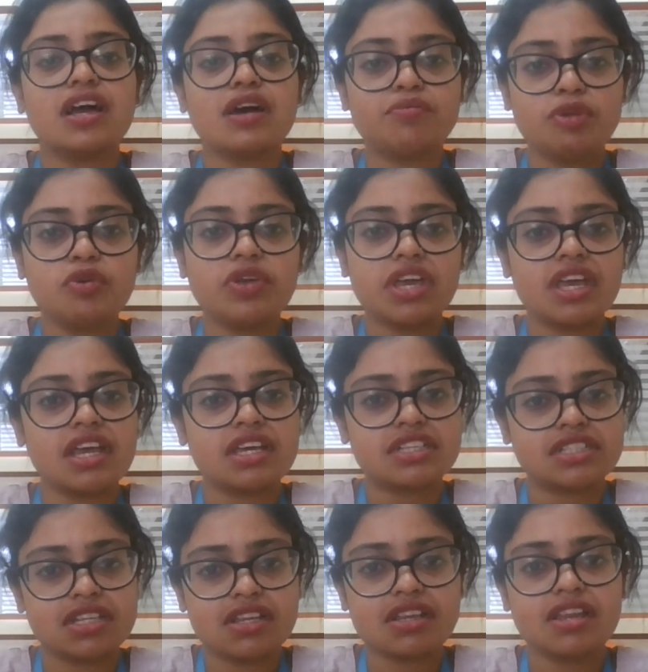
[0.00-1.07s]

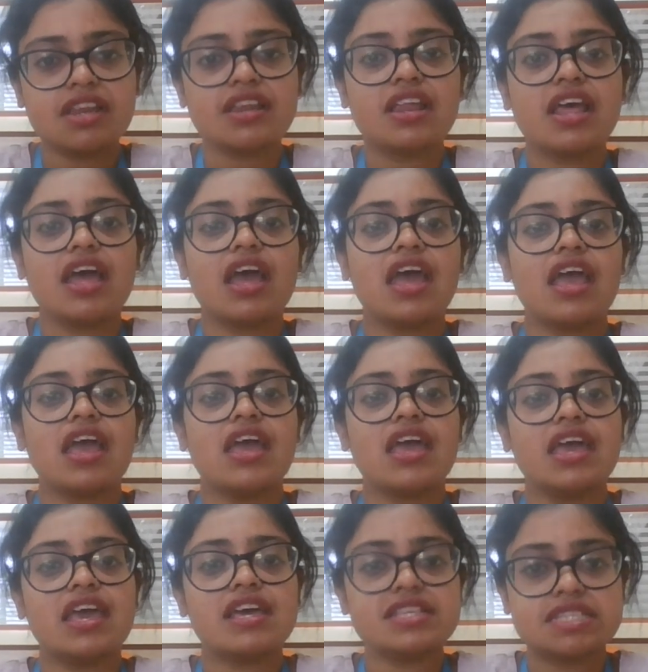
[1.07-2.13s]
communication
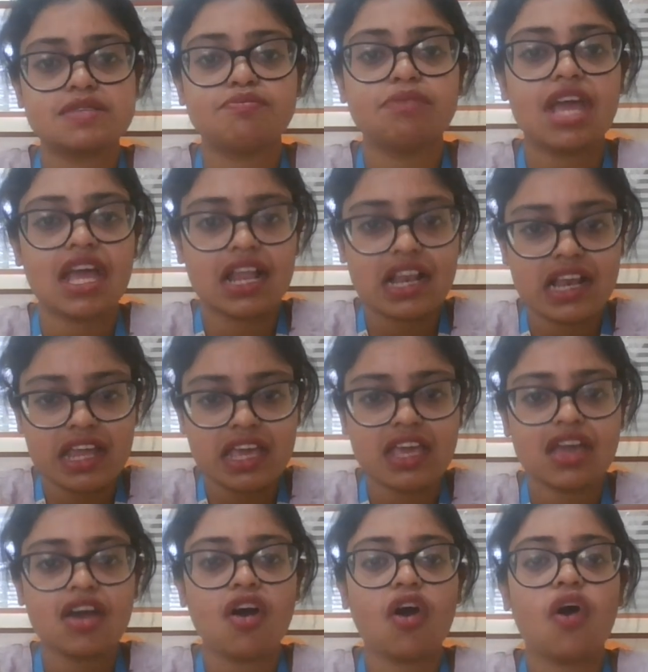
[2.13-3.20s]
is mainly
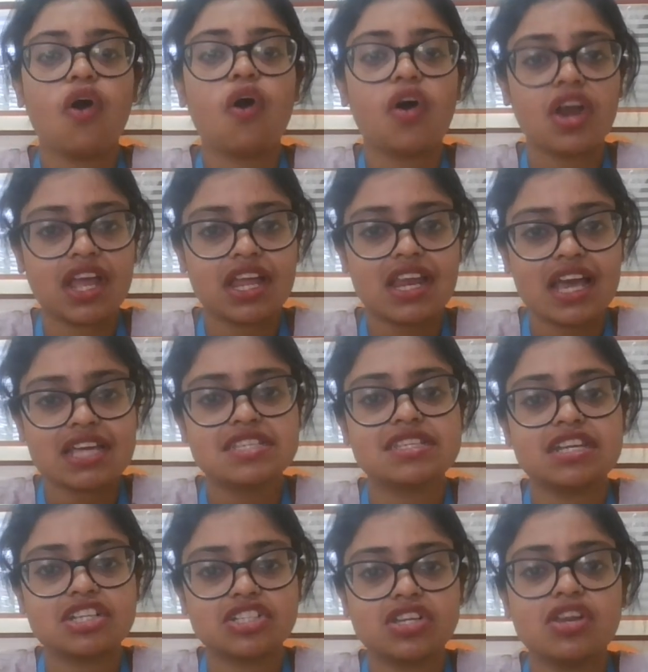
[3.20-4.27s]

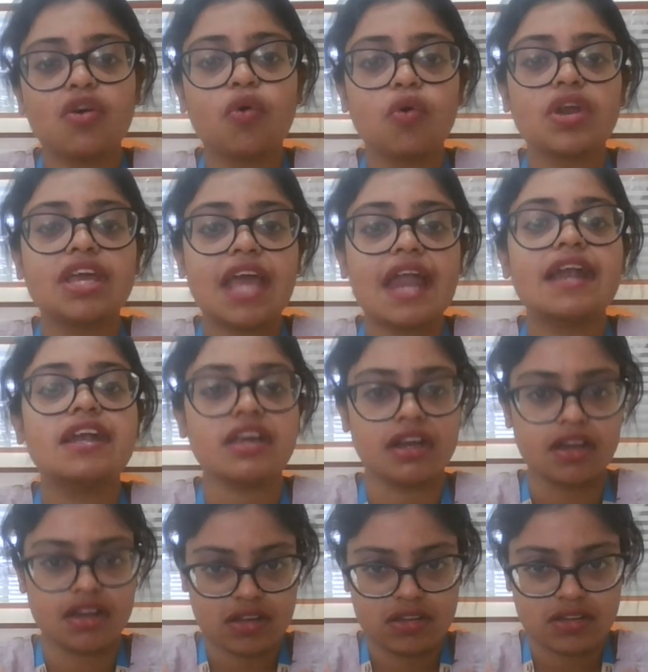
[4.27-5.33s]
organization oriented.
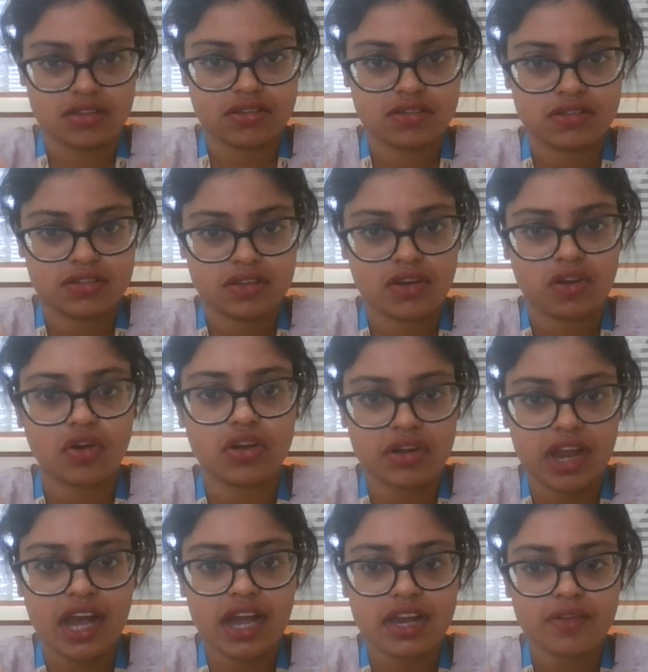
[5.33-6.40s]

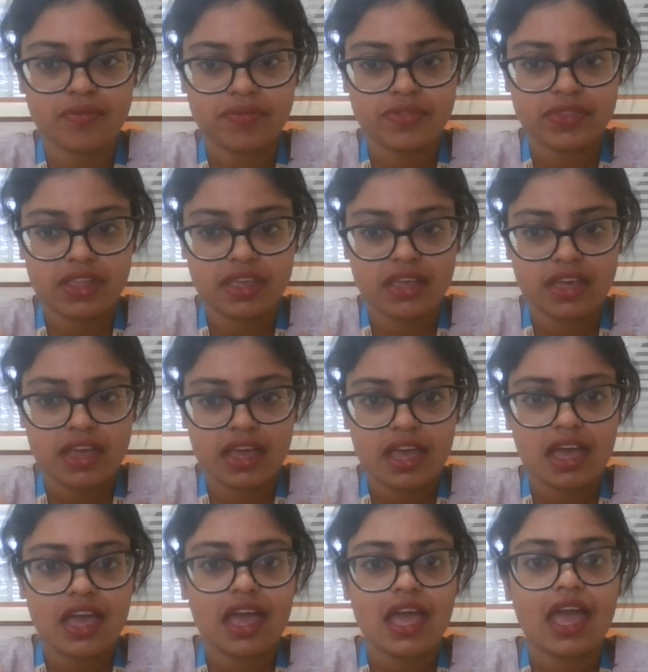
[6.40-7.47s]
Alright?
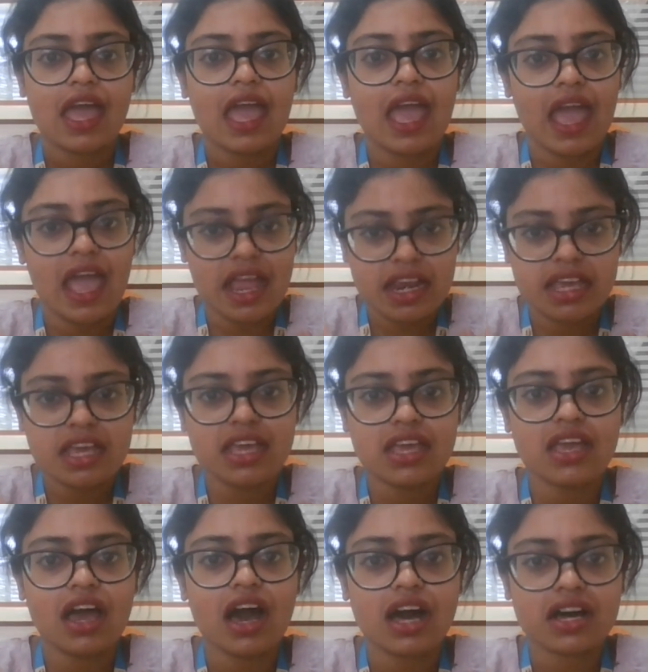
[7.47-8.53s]
Any
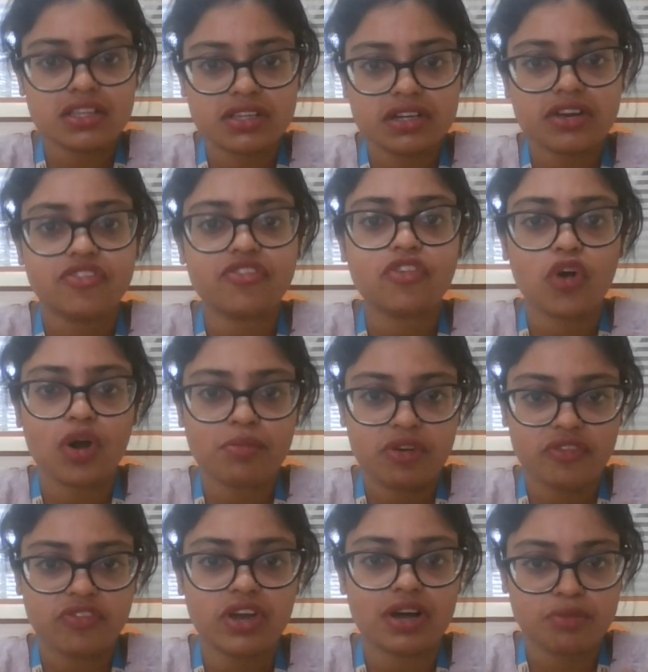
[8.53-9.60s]
other form of
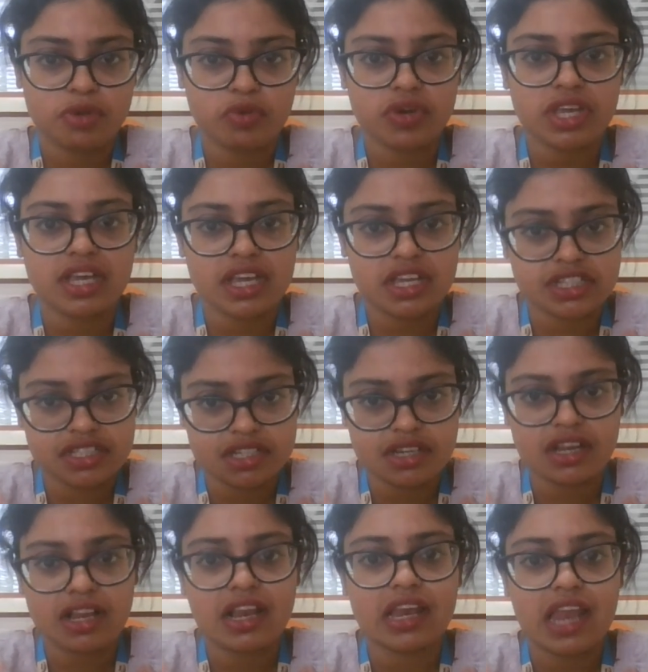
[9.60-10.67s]
communication,
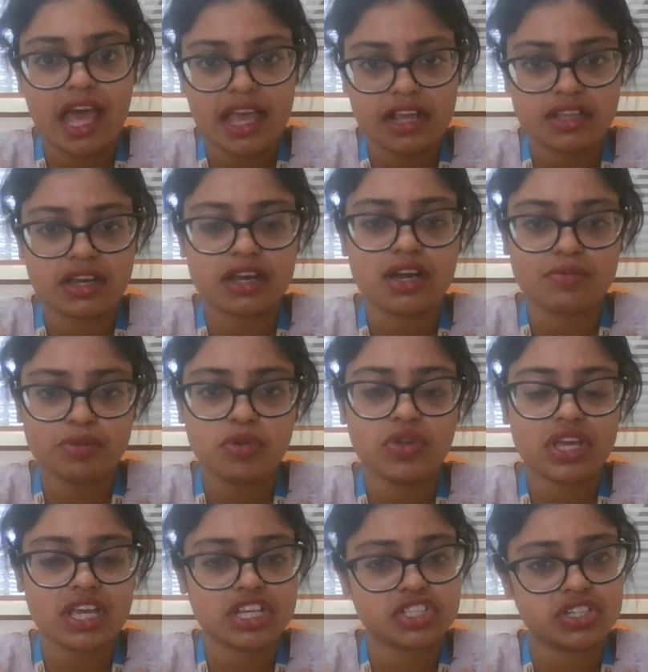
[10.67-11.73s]
like the
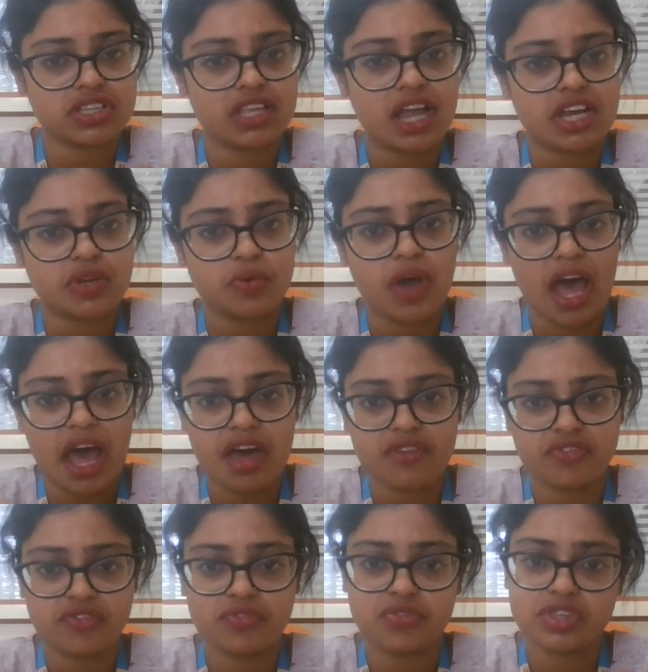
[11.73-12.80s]
communication that you have
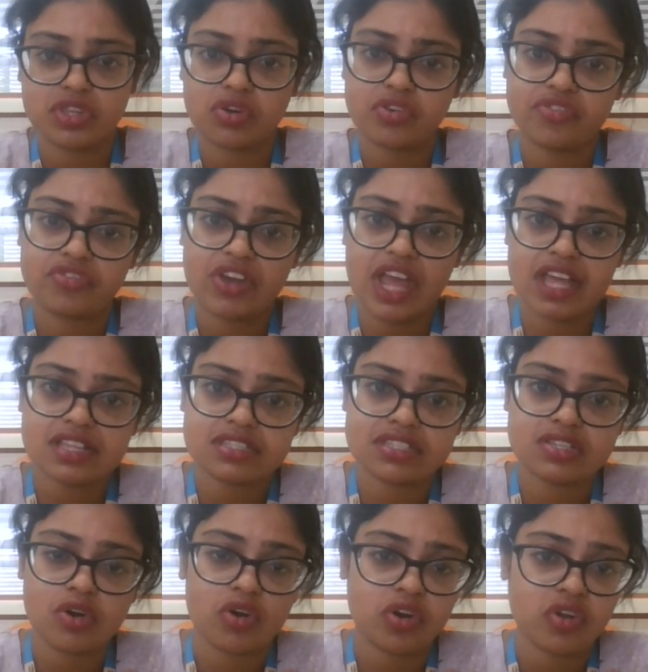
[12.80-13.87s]
with your friends
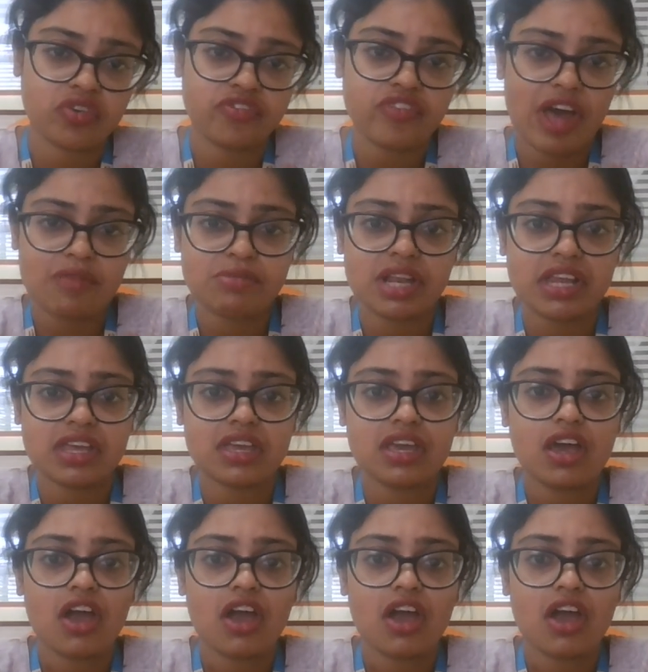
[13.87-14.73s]
or your family,